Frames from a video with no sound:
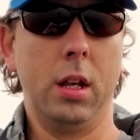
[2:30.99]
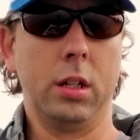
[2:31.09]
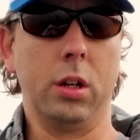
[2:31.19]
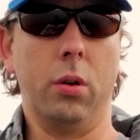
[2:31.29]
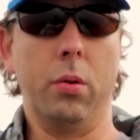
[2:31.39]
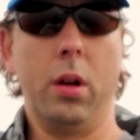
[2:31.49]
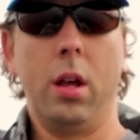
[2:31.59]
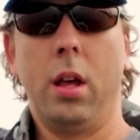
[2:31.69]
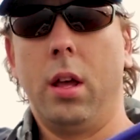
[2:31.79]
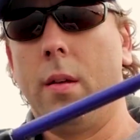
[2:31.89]
So
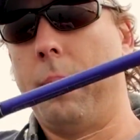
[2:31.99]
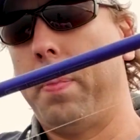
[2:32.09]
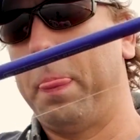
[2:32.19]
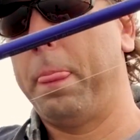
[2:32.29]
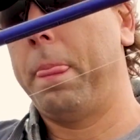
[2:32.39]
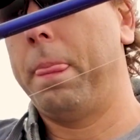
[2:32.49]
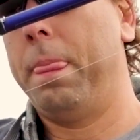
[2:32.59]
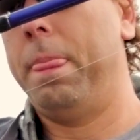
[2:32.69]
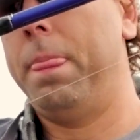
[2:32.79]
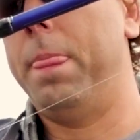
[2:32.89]

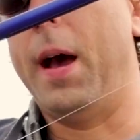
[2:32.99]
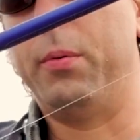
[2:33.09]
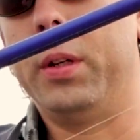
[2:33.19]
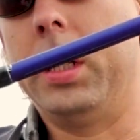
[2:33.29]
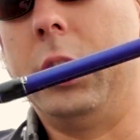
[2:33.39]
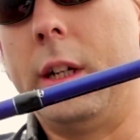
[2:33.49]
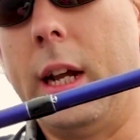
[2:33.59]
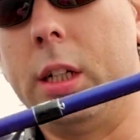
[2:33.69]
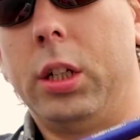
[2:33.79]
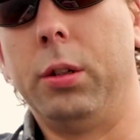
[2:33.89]
that will get your
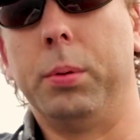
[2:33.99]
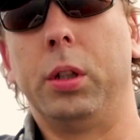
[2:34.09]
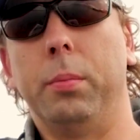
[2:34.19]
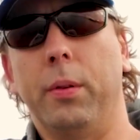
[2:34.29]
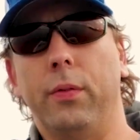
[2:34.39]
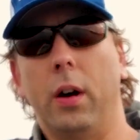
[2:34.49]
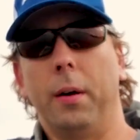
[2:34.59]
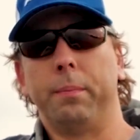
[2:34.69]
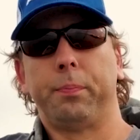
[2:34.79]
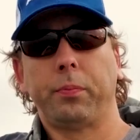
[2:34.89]
cast super, super far.
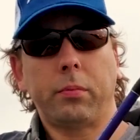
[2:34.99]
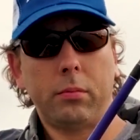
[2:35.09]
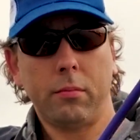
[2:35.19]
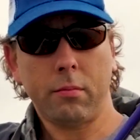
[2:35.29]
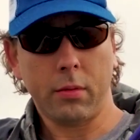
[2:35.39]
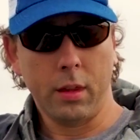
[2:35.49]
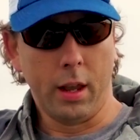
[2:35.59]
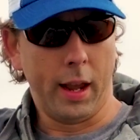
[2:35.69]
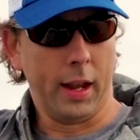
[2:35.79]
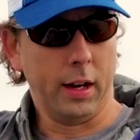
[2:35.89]

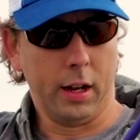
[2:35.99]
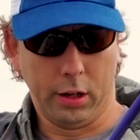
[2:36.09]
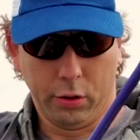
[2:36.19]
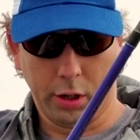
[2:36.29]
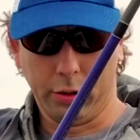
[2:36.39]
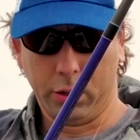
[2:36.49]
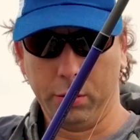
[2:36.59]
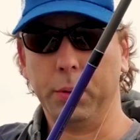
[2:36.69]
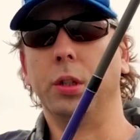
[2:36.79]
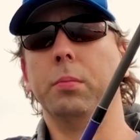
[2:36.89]
And you can use
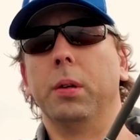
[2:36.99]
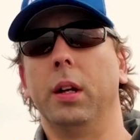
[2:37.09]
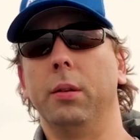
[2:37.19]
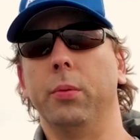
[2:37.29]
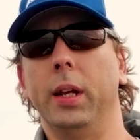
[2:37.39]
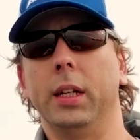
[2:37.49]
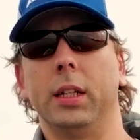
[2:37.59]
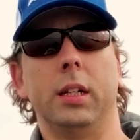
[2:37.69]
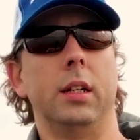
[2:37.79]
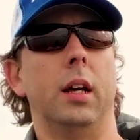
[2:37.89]
super, super light
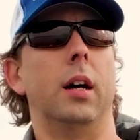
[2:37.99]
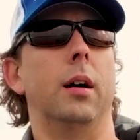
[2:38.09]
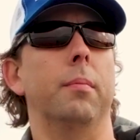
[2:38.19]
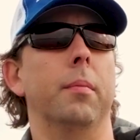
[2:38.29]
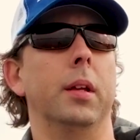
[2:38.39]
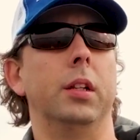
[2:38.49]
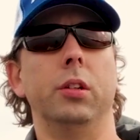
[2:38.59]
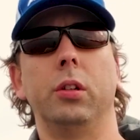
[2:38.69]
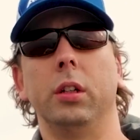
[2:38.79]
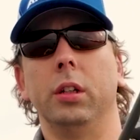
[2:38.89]
weights. It's
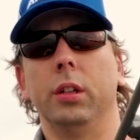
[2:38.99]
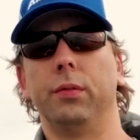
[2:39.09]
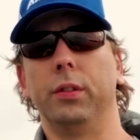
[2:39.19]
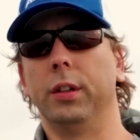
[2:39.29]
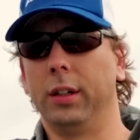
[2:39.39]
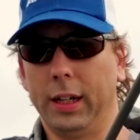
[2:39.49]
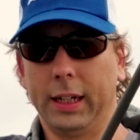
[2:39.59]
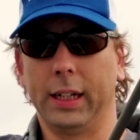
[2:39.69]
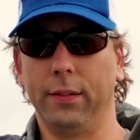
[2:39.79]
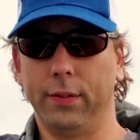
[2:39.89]
usually used for, like I
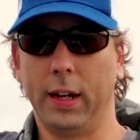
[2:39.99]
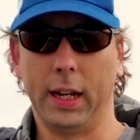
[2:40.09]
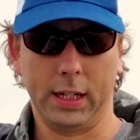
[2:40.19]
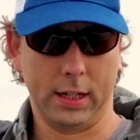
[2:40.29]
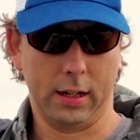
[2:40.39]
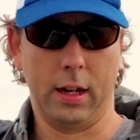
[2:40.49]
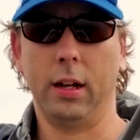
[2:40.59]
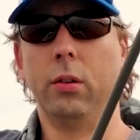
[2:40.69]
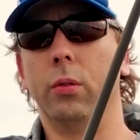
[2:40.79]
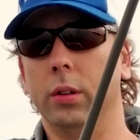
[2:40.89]
say, finesse
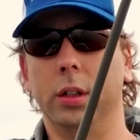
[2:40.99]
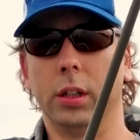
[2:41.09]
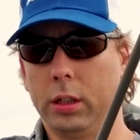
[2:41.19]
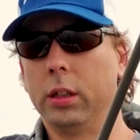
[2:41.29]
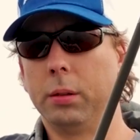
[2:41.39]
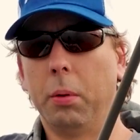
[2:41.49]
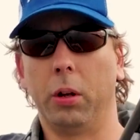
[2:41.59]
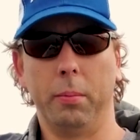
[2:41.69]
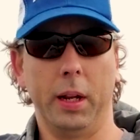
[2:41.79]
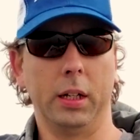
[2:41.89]
or just
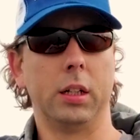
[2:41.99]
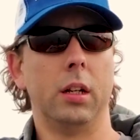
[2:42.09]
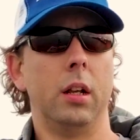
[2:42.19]
smaller baits.